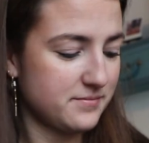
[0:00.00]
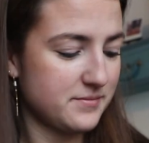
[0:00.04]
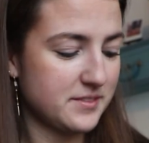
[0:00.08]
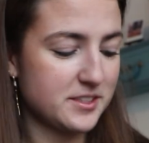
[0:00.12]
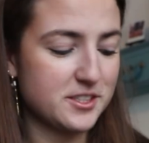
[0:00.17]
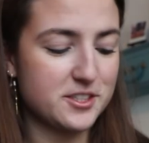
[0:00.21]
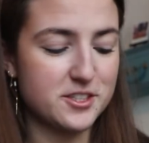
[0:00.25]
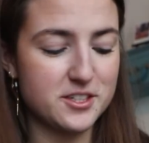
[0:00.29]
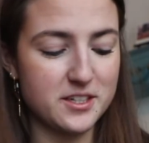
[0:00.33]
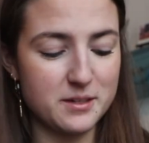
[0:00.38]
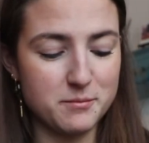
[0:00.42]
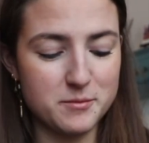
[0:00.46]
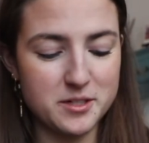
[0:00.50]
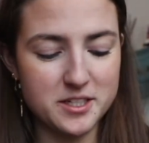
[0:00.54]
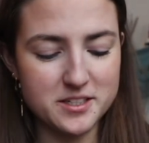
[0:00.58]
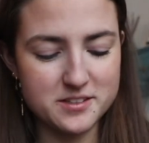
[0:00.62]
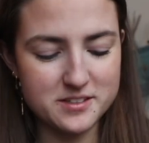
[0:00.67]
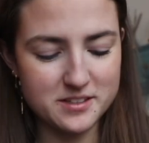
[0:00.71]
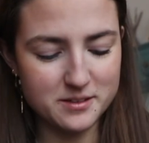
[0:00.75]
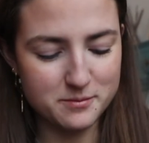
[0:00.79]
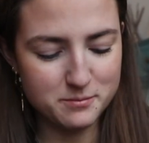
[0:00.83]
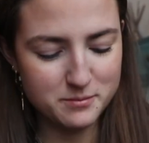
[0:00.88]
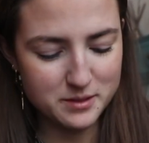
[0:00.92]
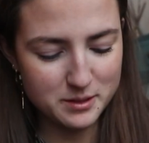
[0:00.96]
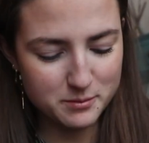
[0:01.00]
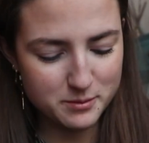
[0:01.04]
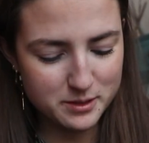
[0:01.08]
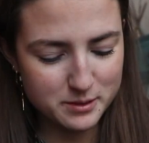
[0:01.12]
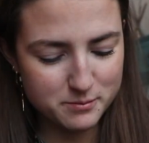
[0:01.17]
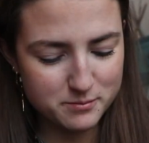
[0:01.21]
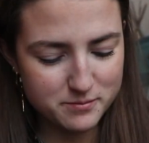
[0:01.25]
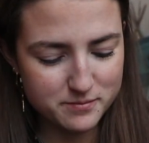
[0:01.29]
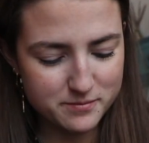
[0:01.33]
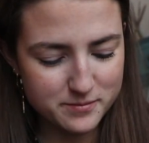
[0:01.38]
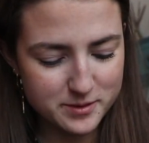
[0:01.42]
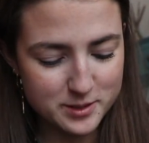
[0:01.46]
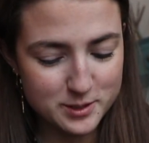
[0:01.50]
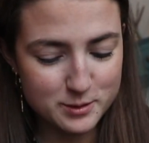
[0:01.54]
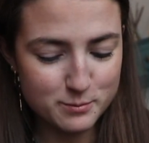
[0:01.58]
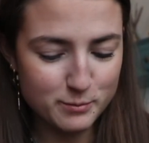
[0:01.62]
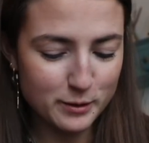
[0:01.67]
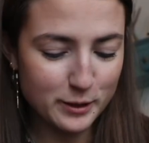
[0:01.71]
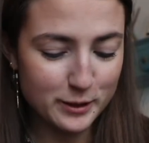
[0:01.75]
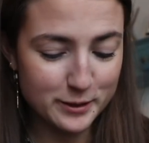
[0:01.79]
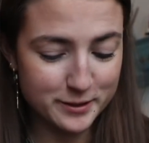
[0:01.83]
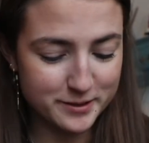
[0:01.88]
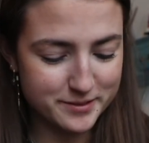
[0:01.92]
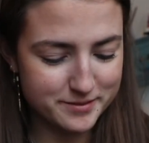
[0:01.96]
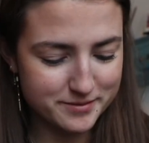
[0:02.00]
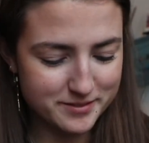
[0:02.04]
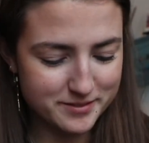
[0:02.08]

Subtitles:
Actually, I'm not dumb. Maybe I'm smart.